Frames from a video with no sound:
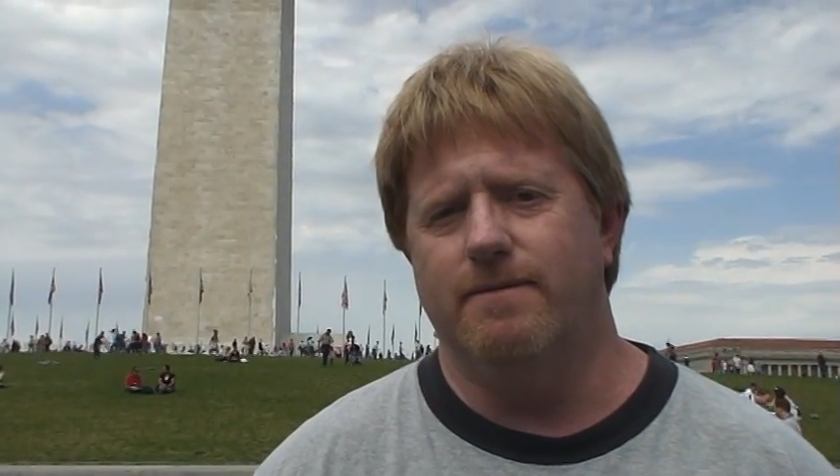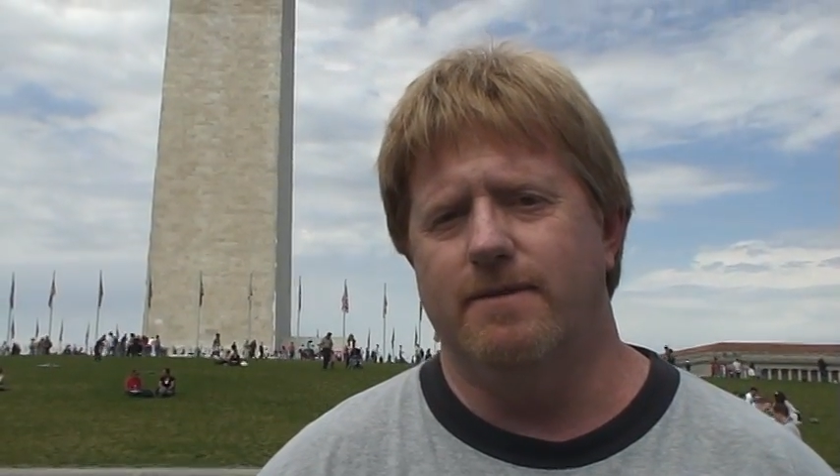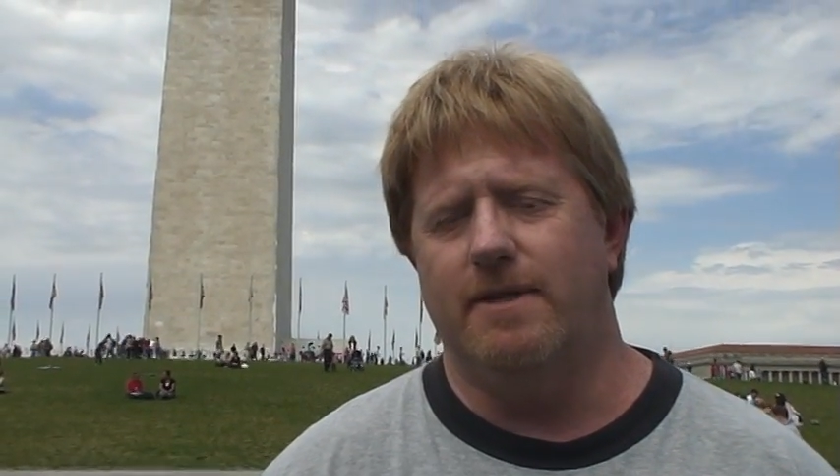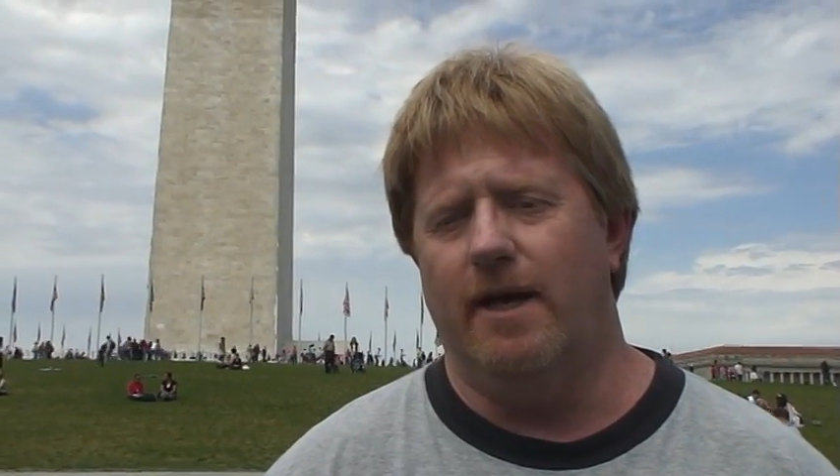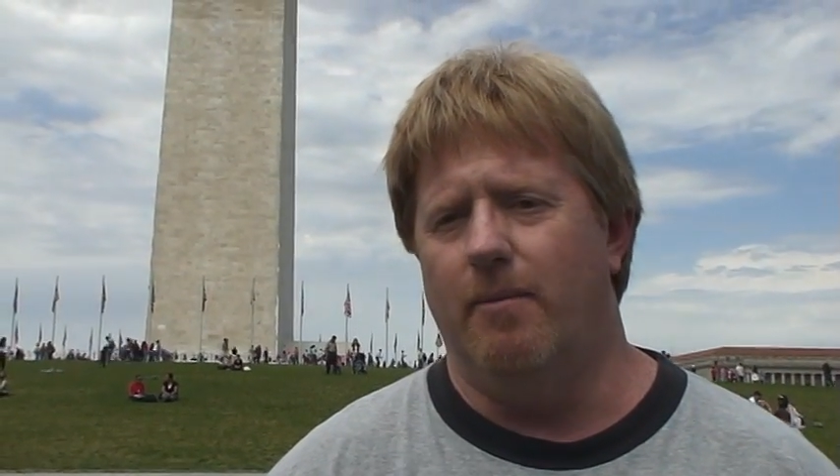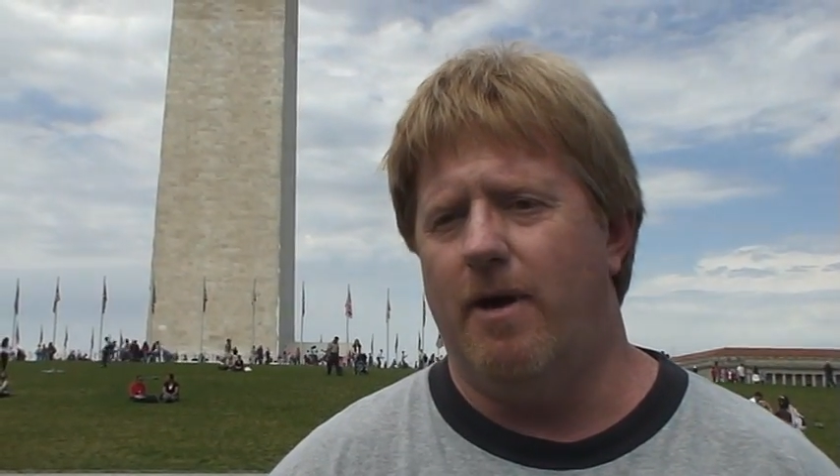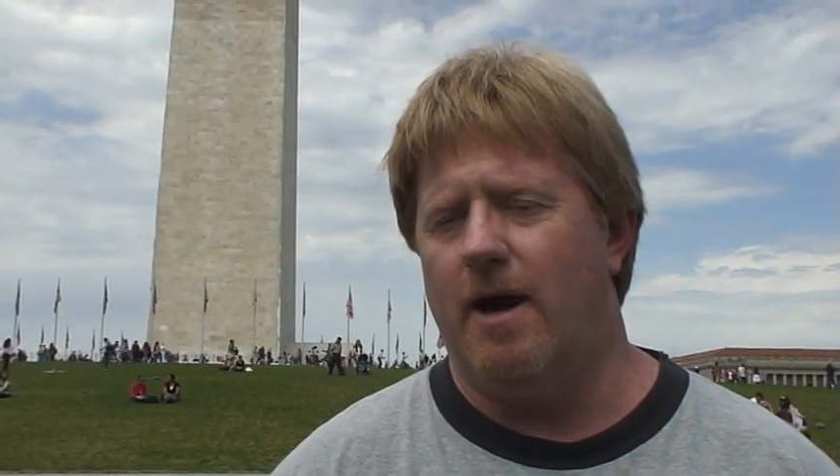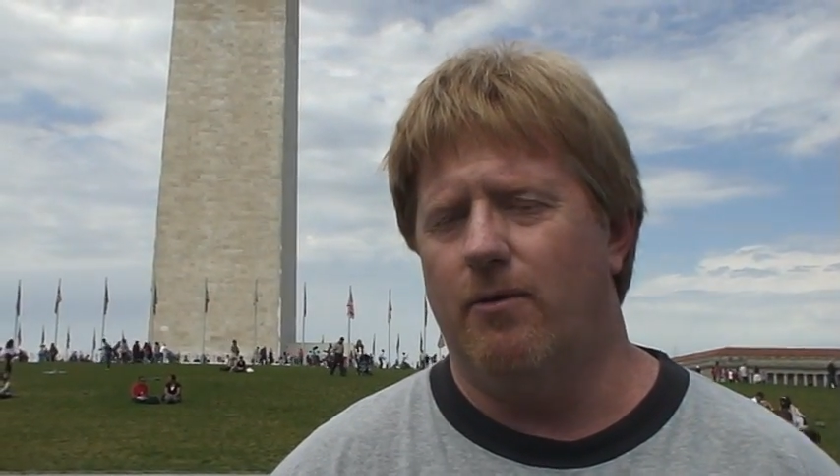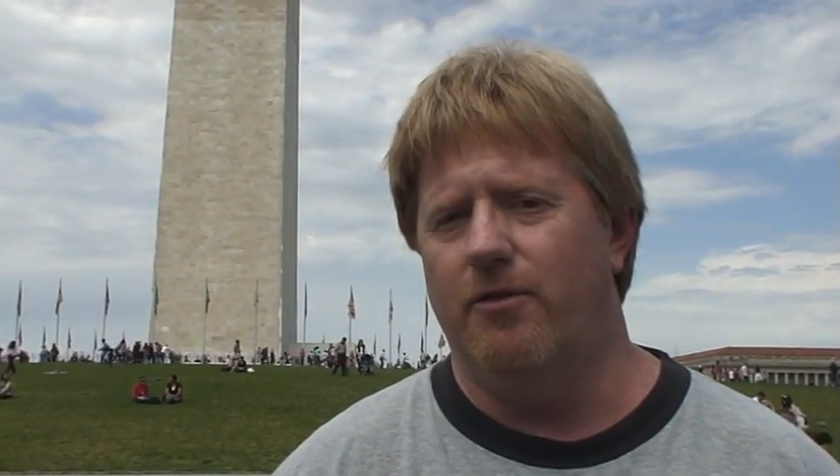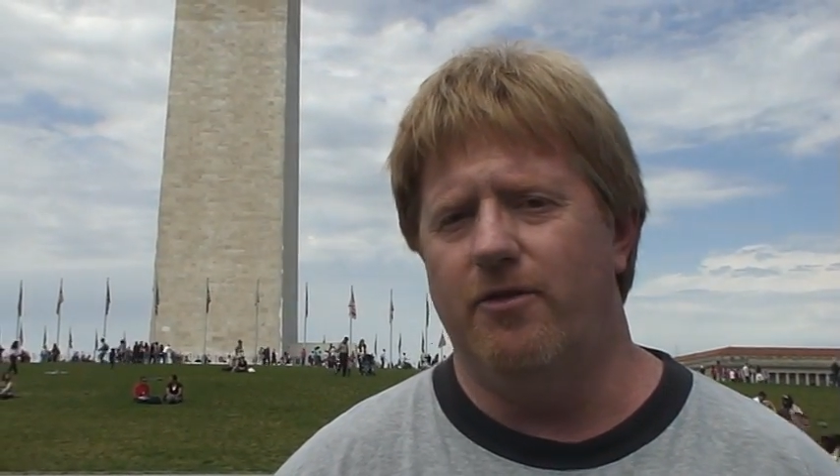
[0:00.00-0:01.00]
The
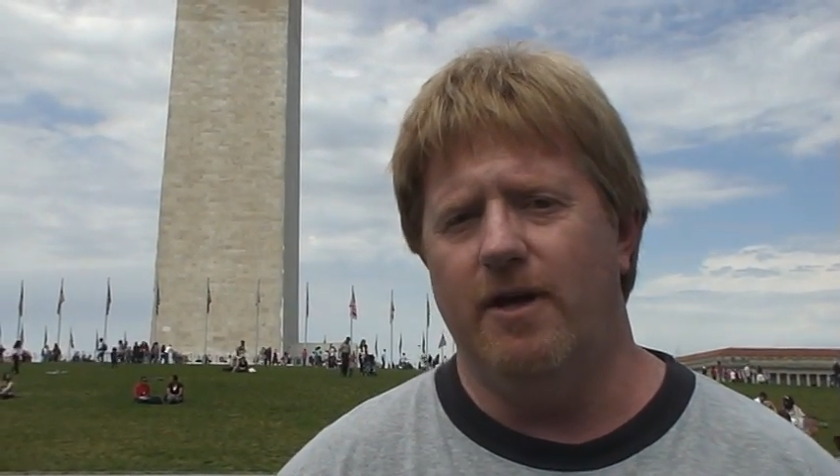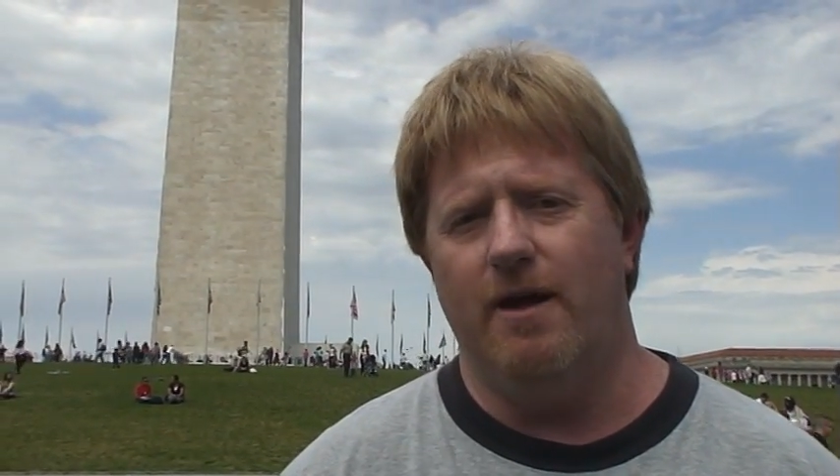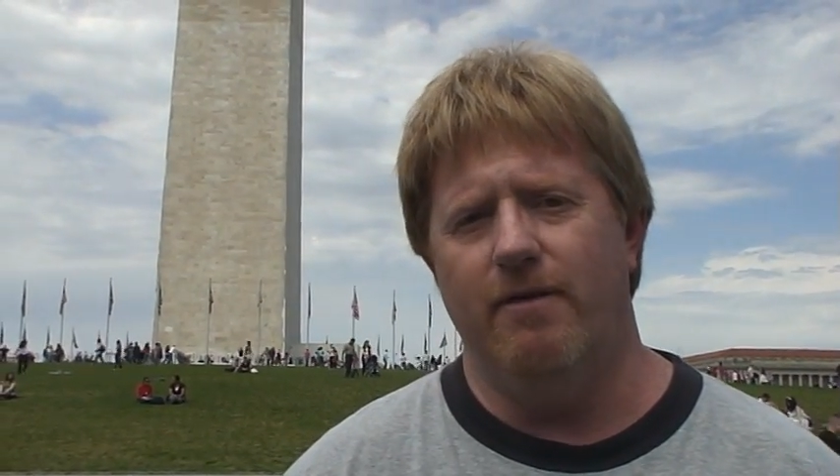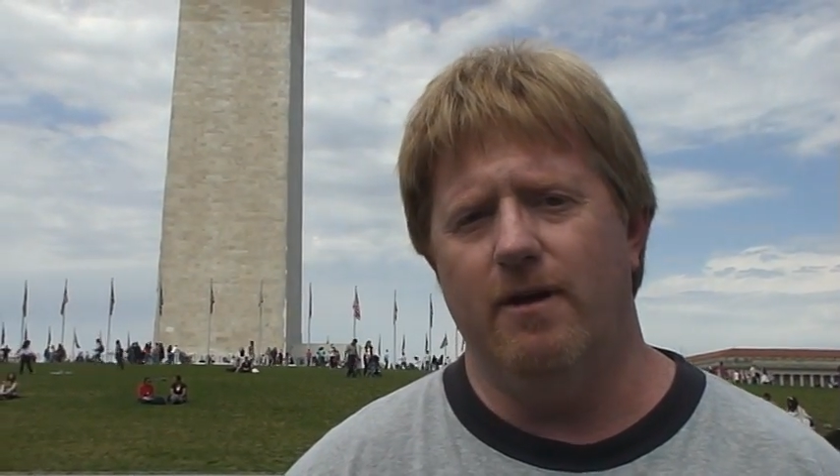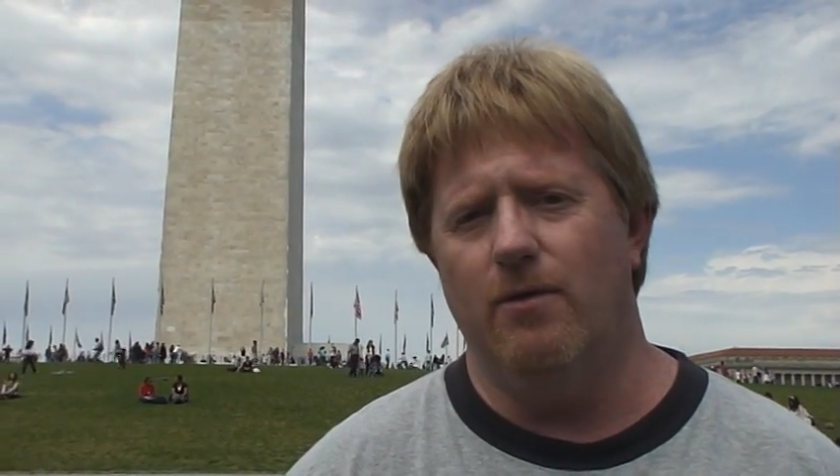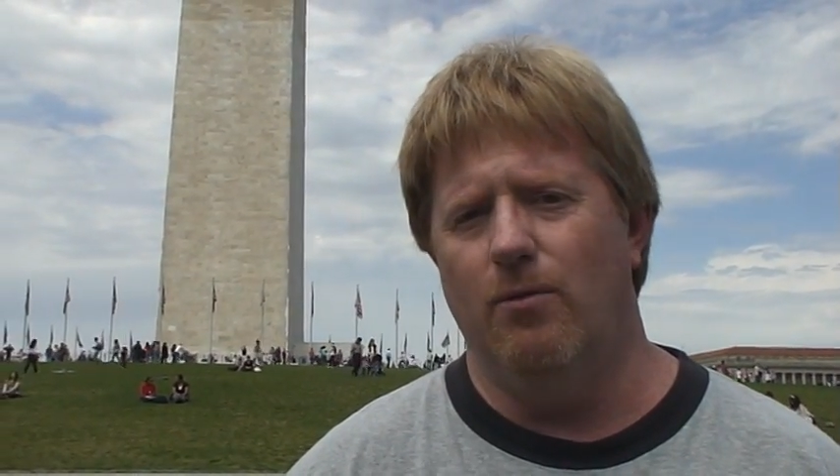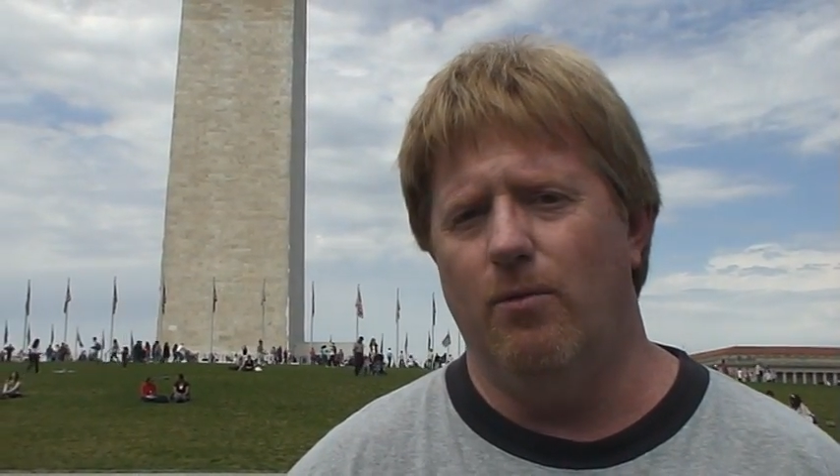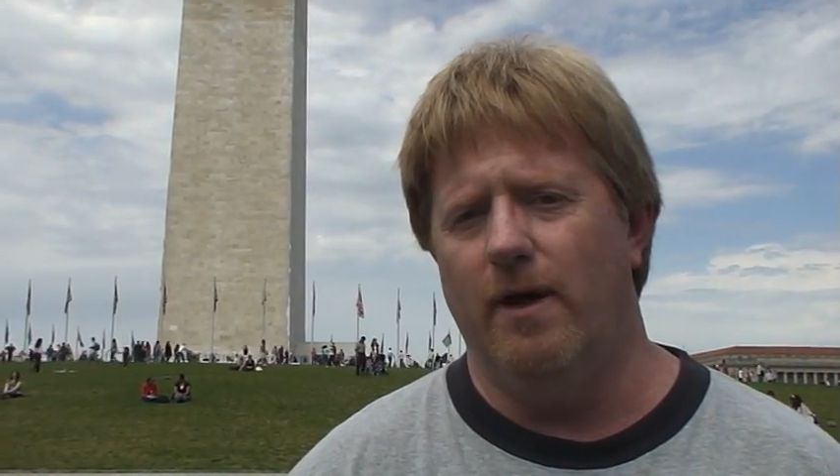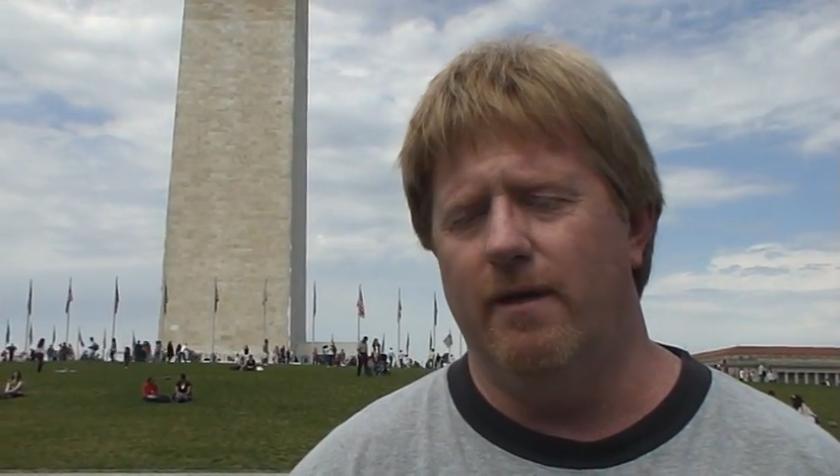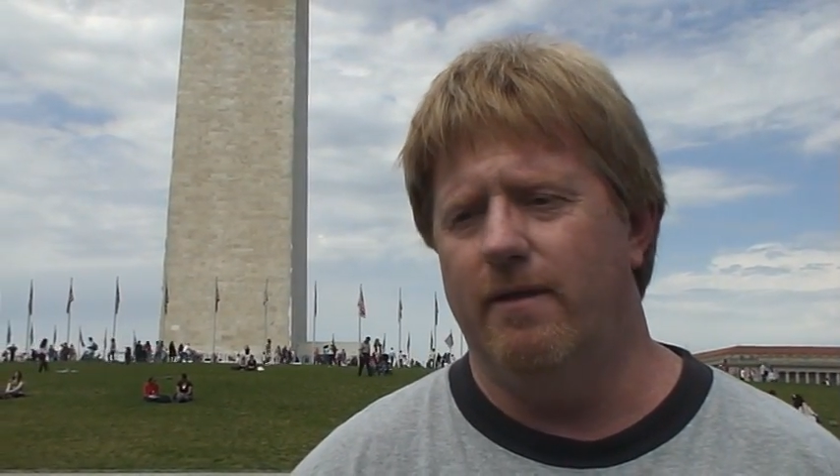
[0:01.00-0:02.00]
hypocrisy of it
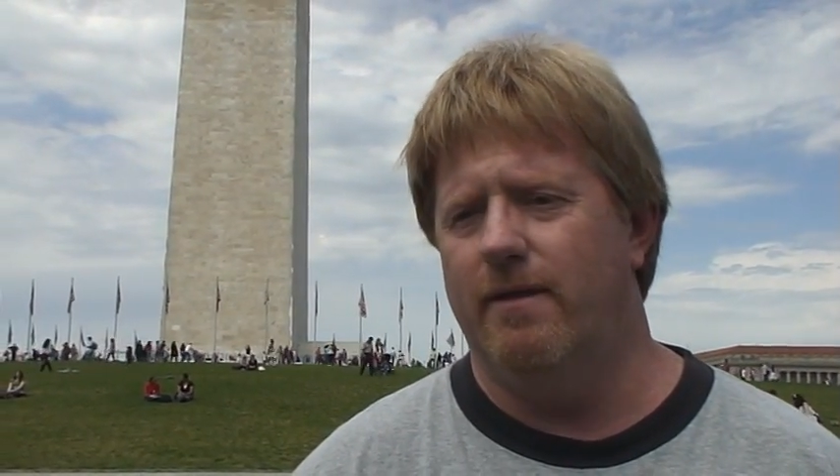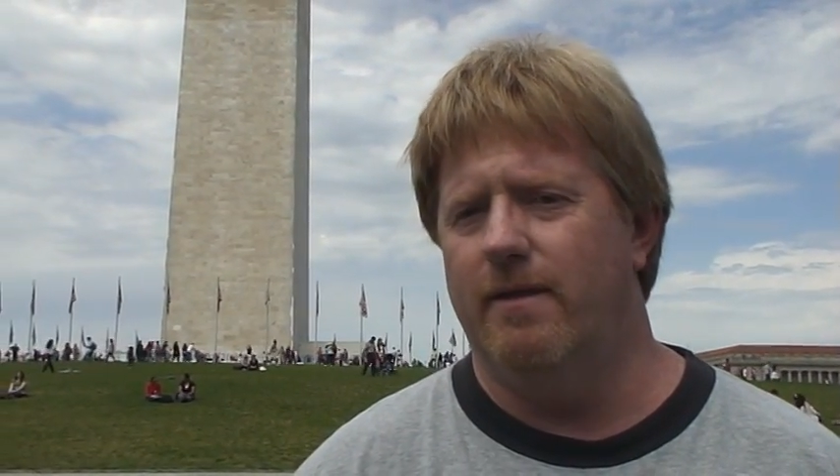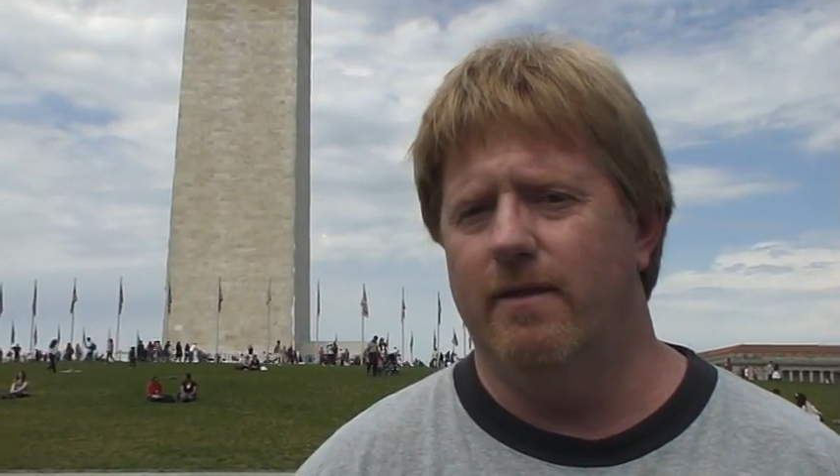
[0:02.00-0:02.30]
with,